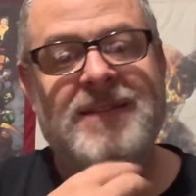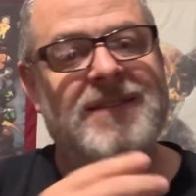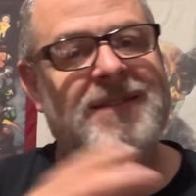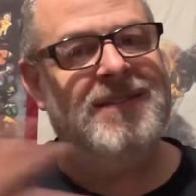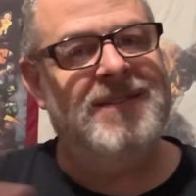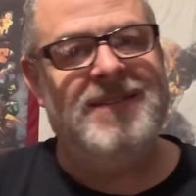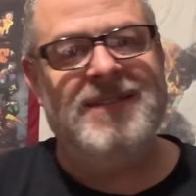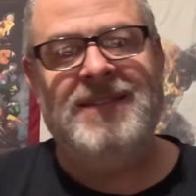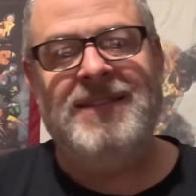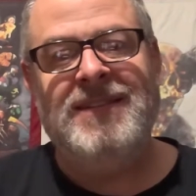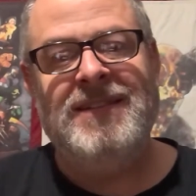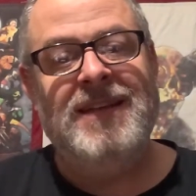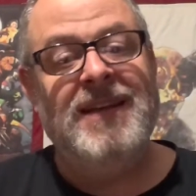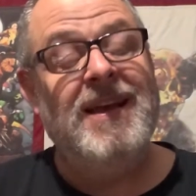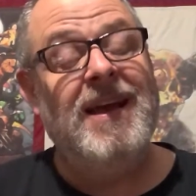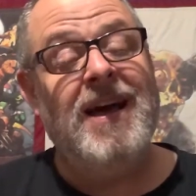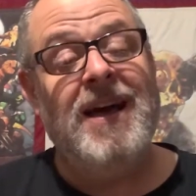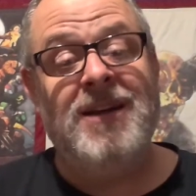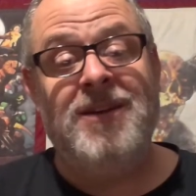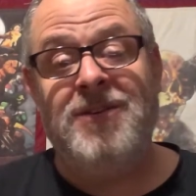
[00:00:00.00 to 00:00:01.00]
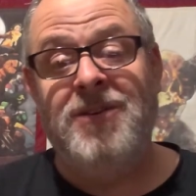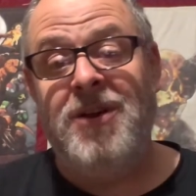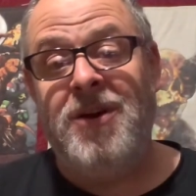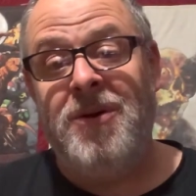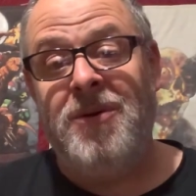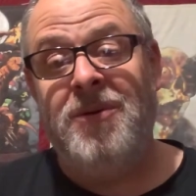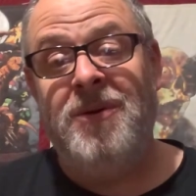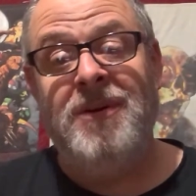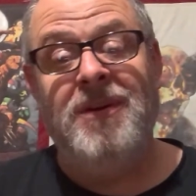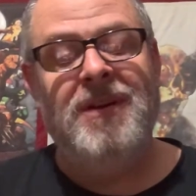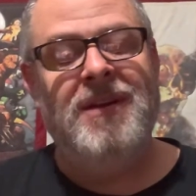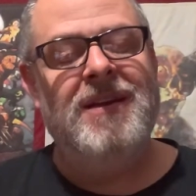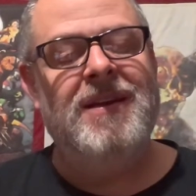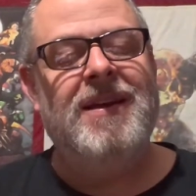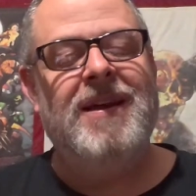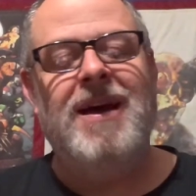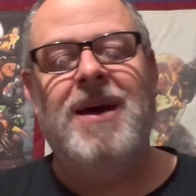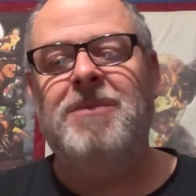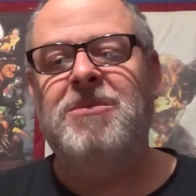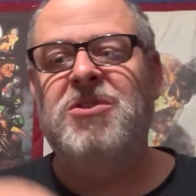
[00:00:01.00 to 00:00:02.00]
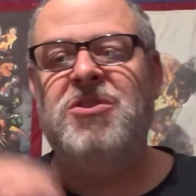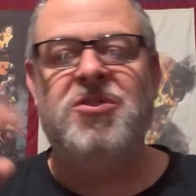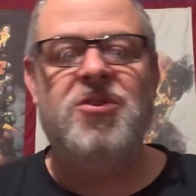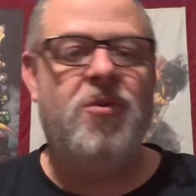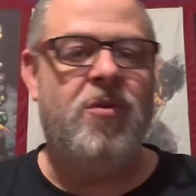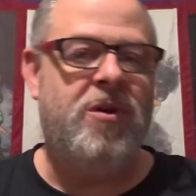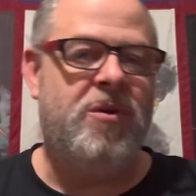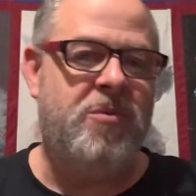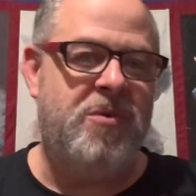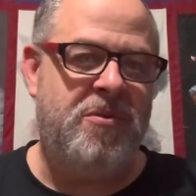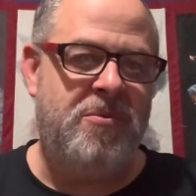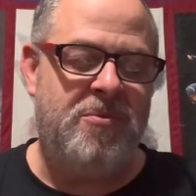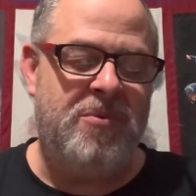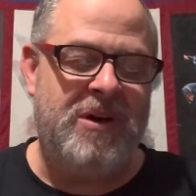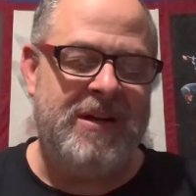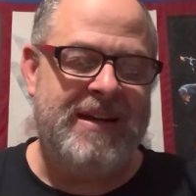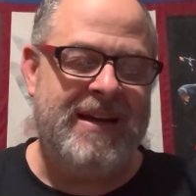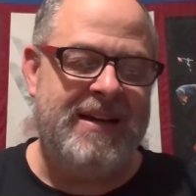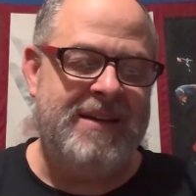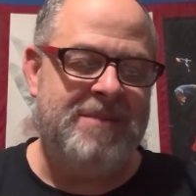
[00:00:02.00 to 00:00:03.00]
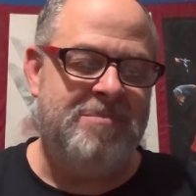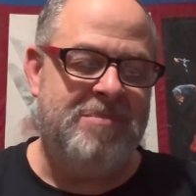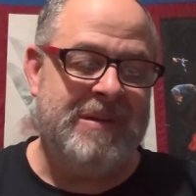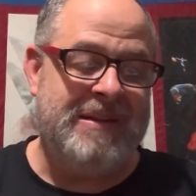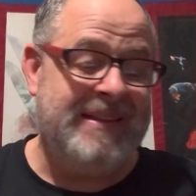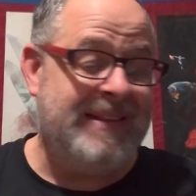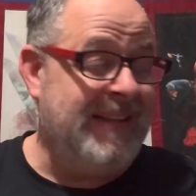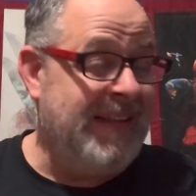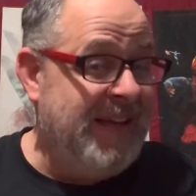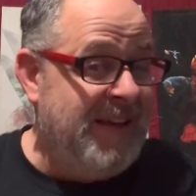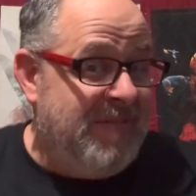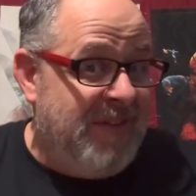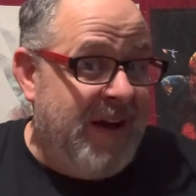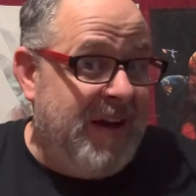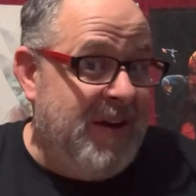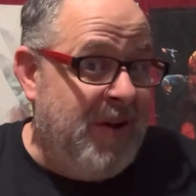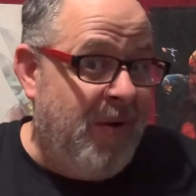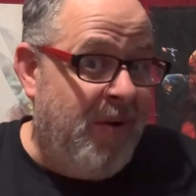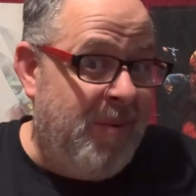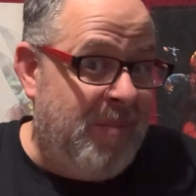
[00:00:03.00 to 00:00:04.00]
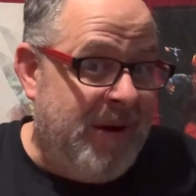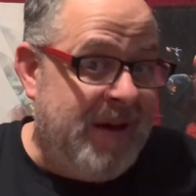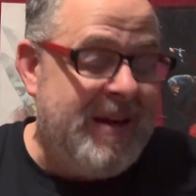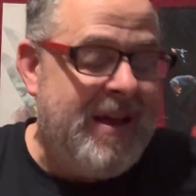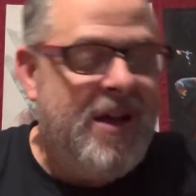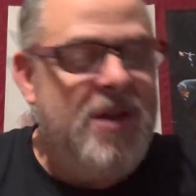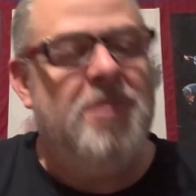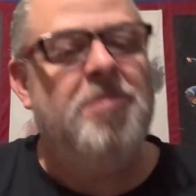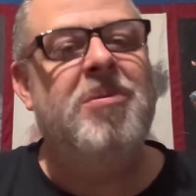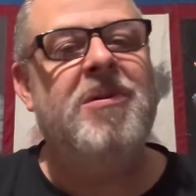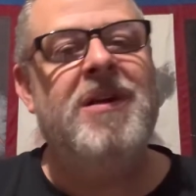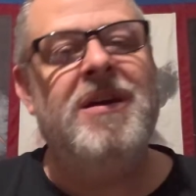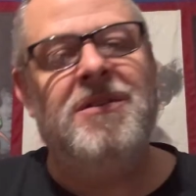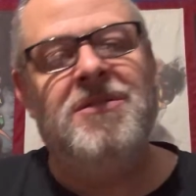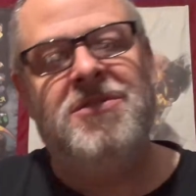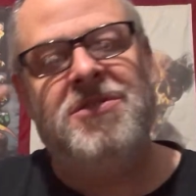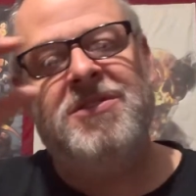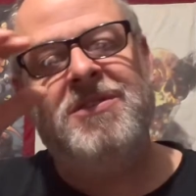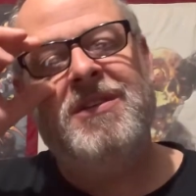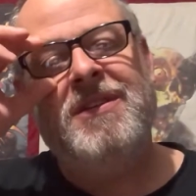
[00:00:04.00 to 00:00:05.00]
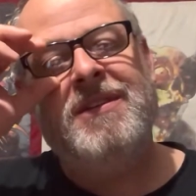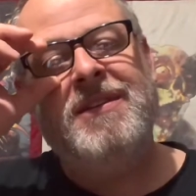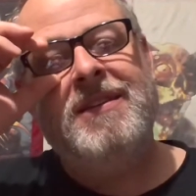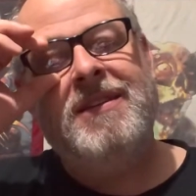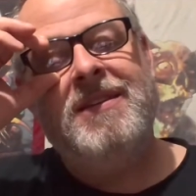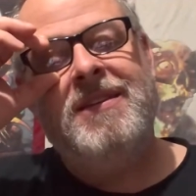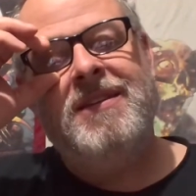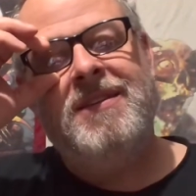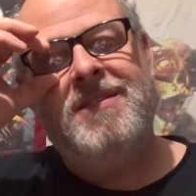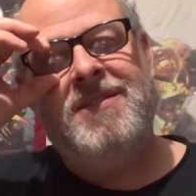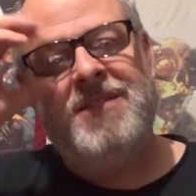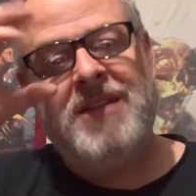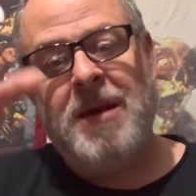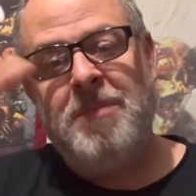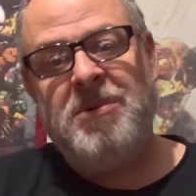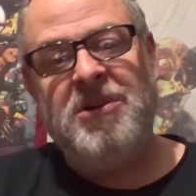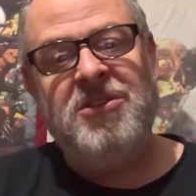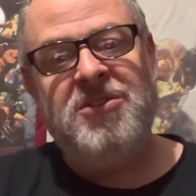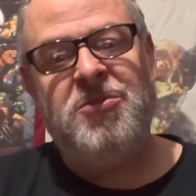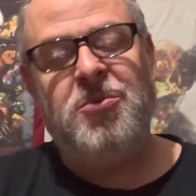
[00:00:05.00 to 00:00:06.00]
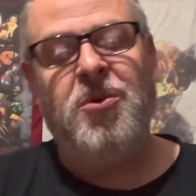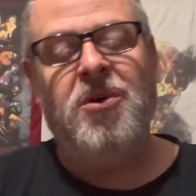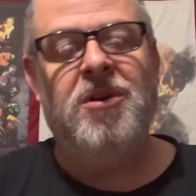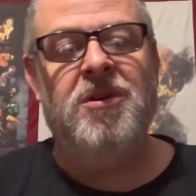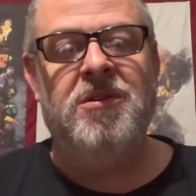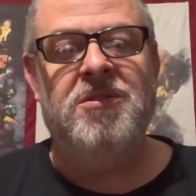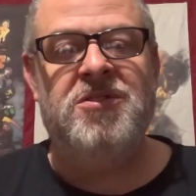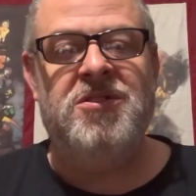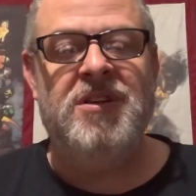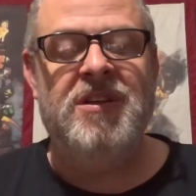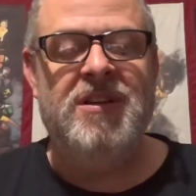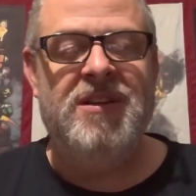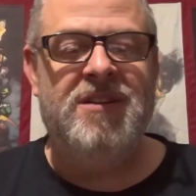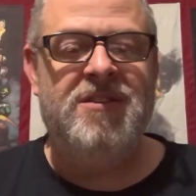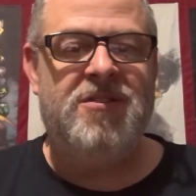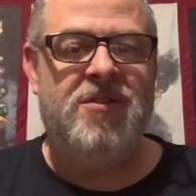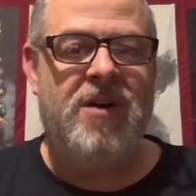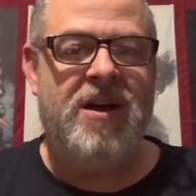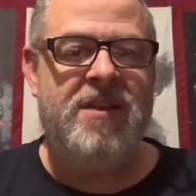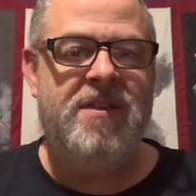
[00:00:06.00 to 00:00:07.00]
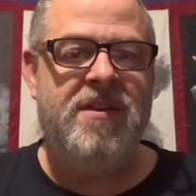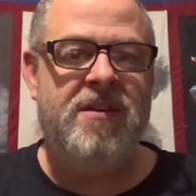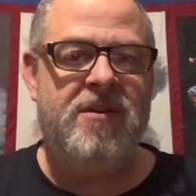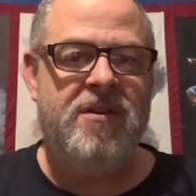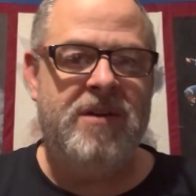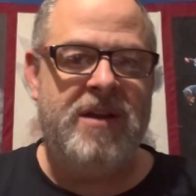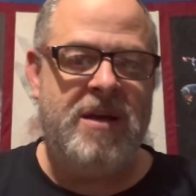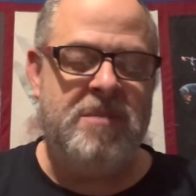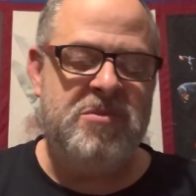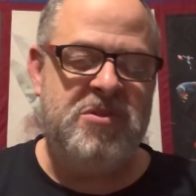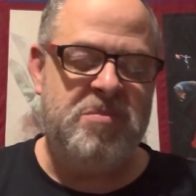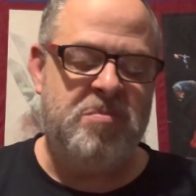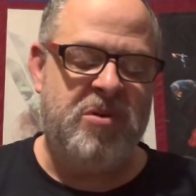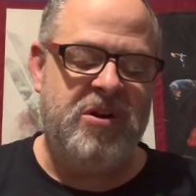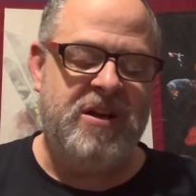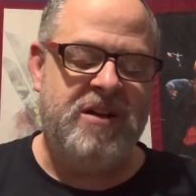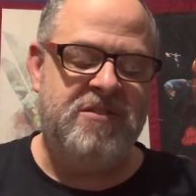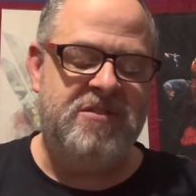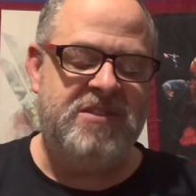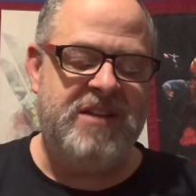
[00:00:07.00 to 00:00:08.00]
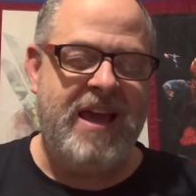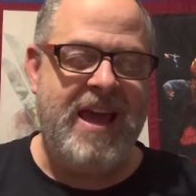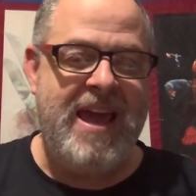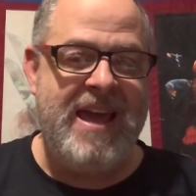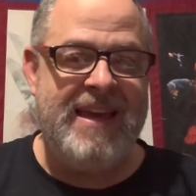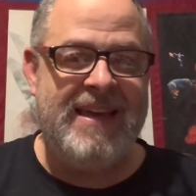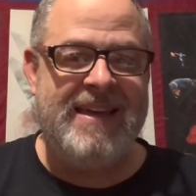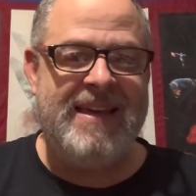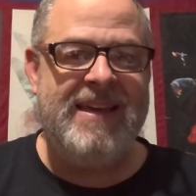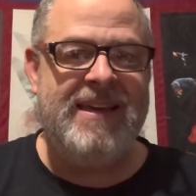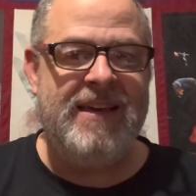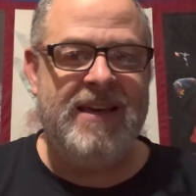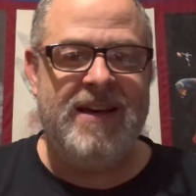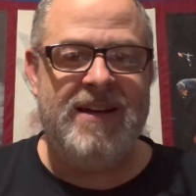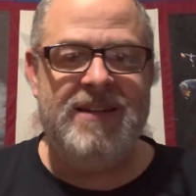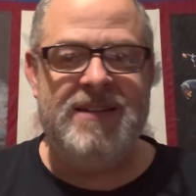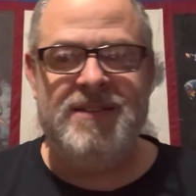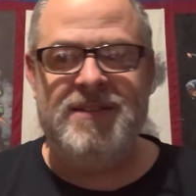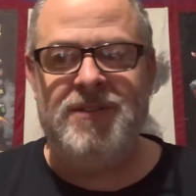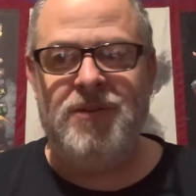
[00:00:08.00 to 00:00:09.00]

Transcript: see, I don't know. I'm just going with what I believe I know about how you pronounce Japanese words. So I think her name is pronounced Akia,